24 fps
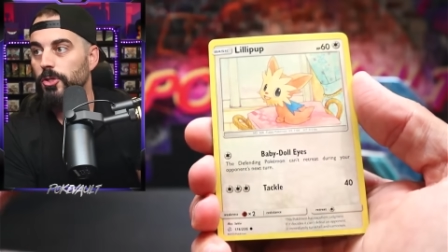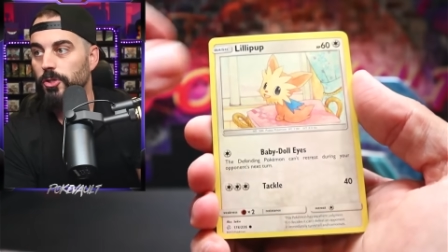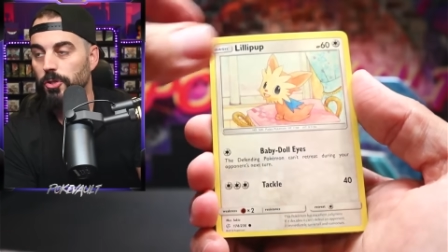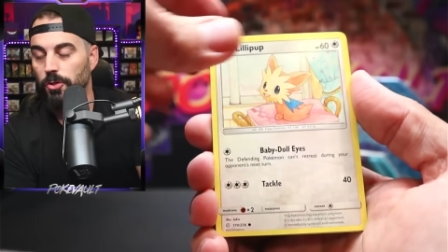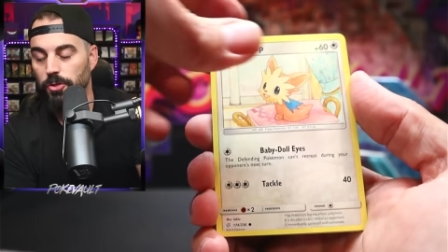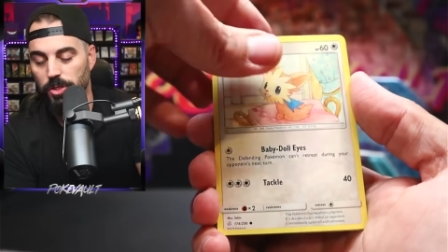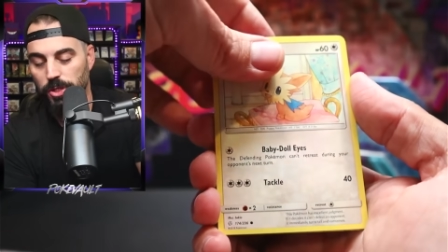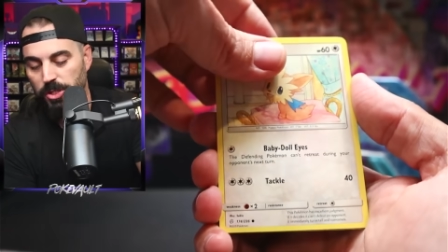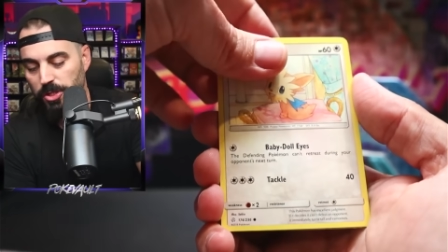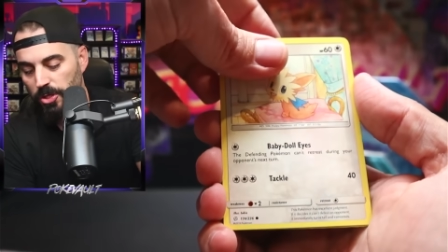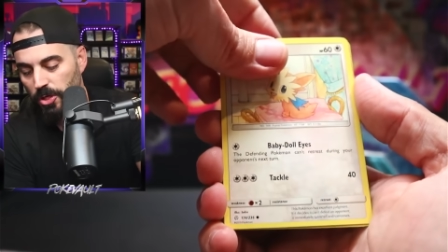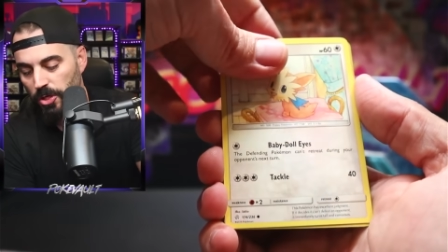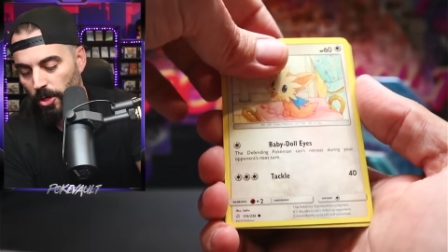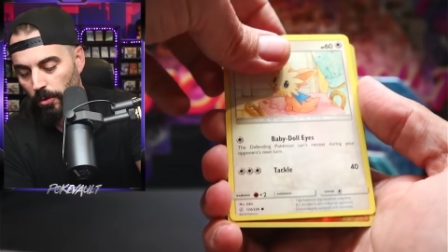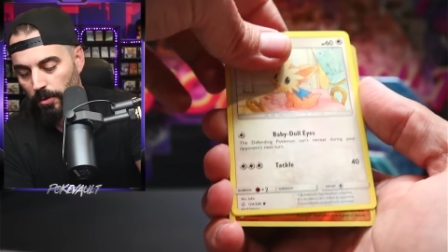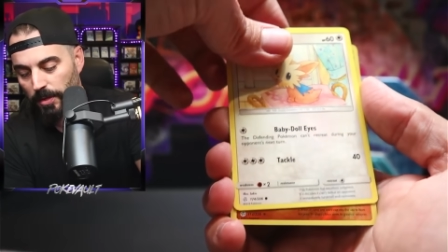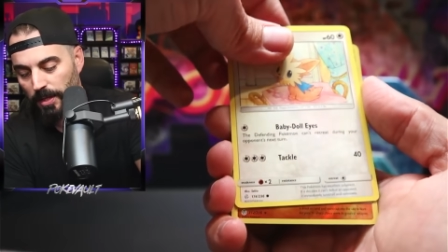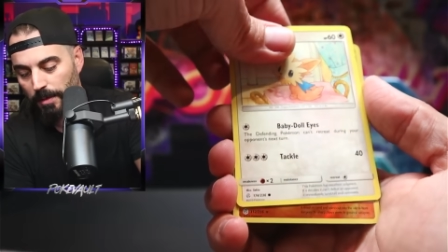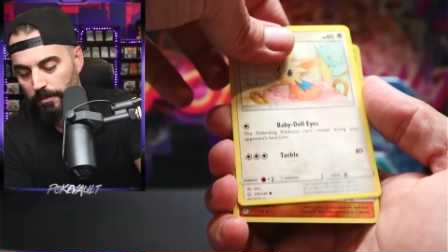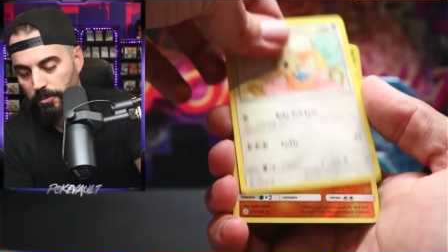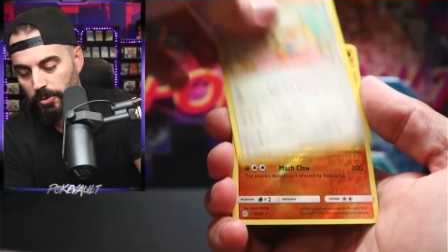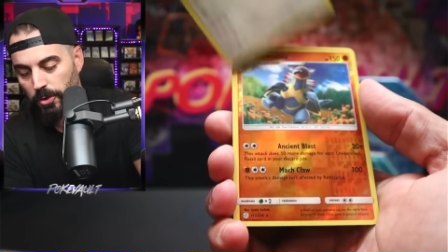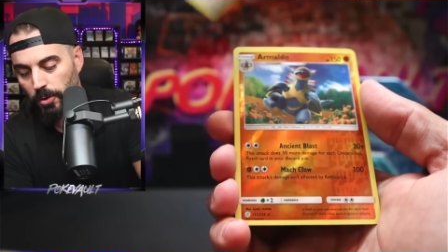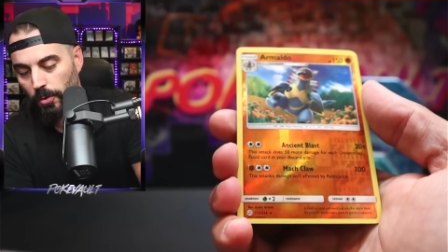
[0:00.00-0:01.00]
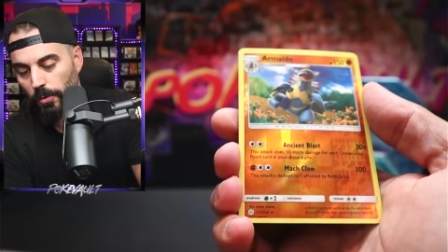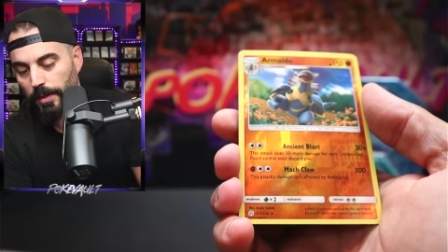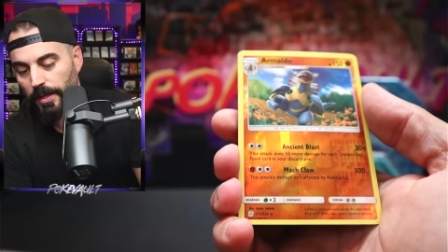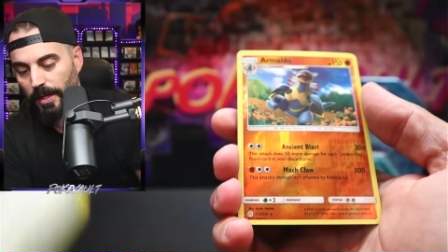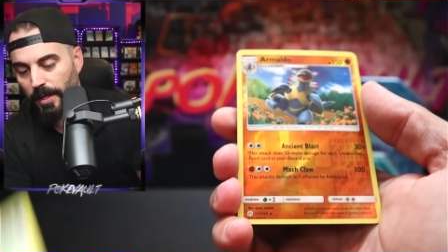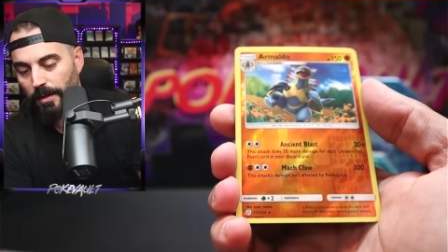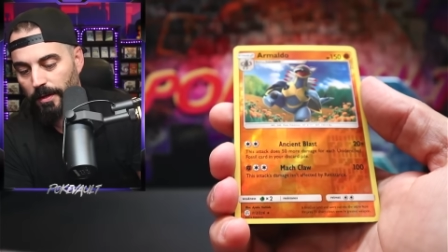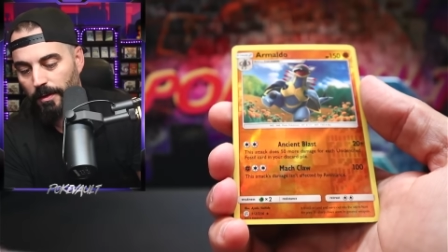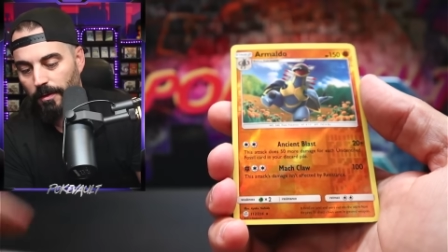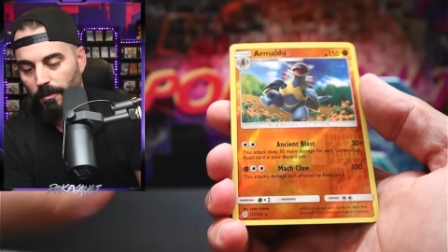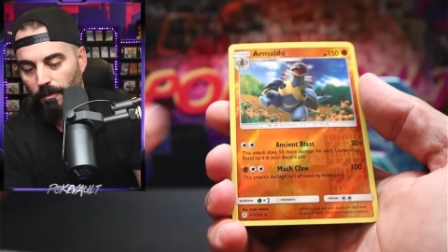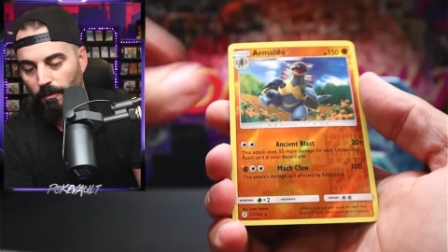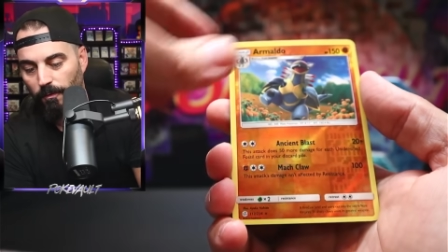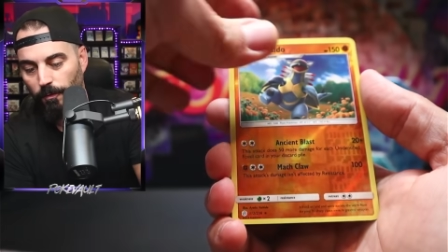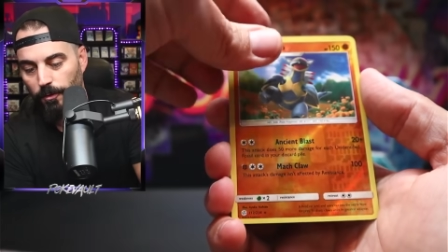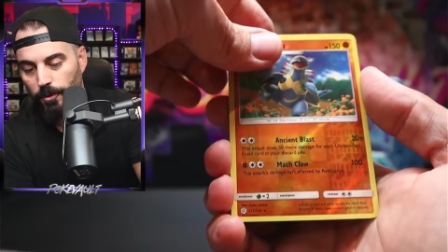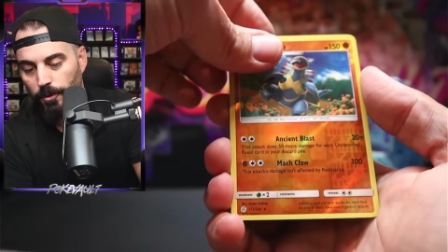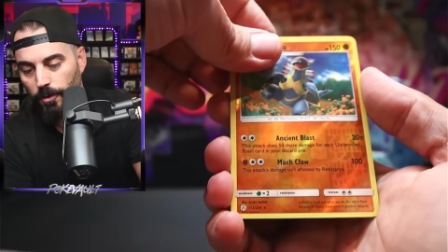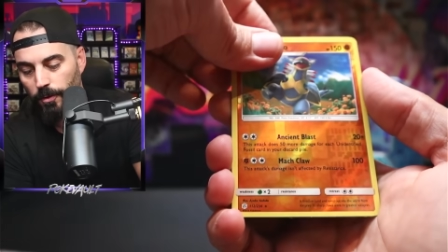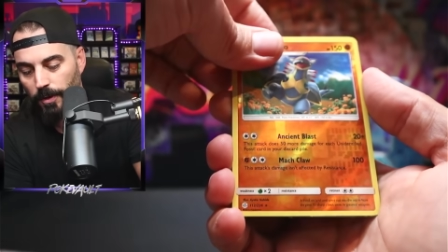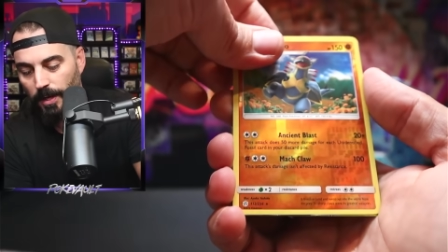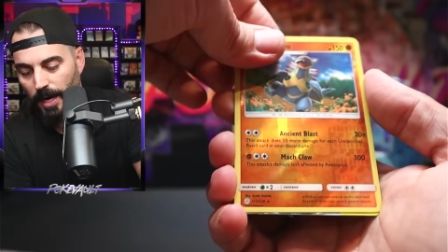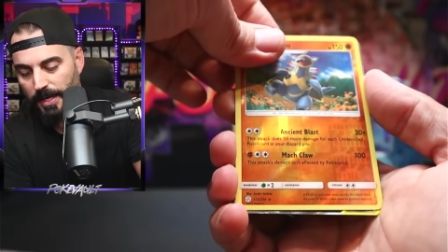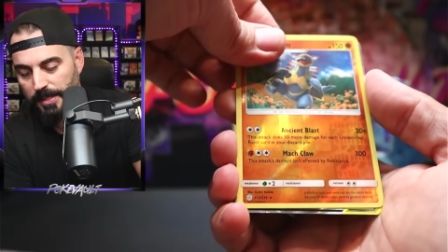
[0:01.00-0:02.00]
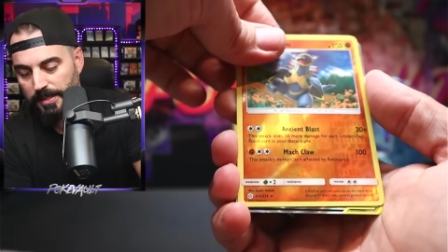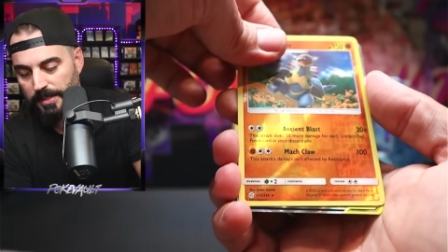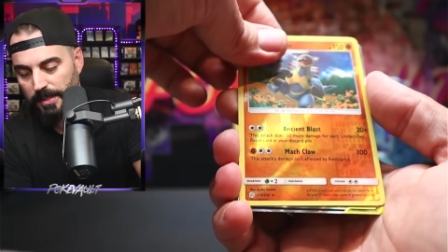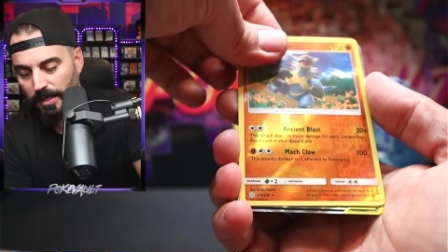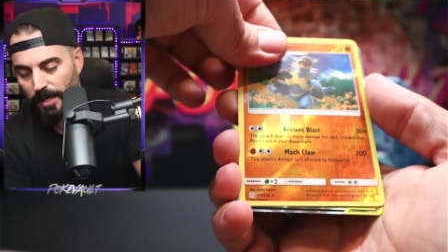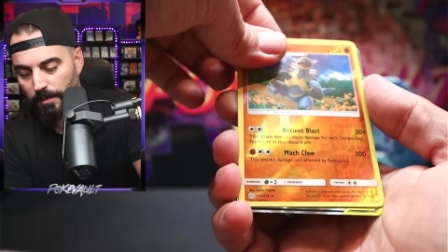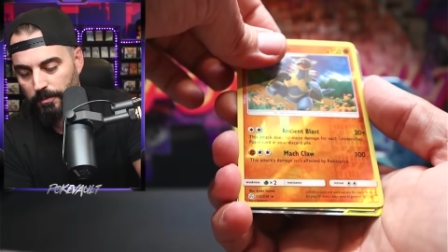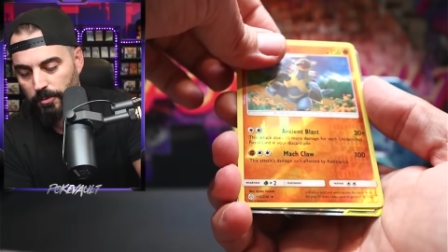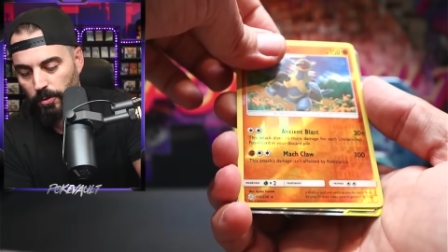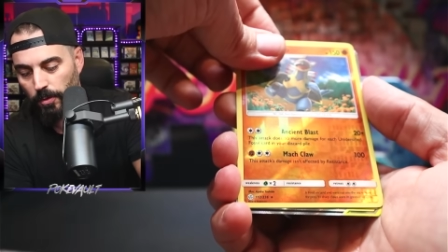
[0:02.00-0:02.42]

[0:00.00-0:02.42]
So just know that I'm doing it for you guys. I'm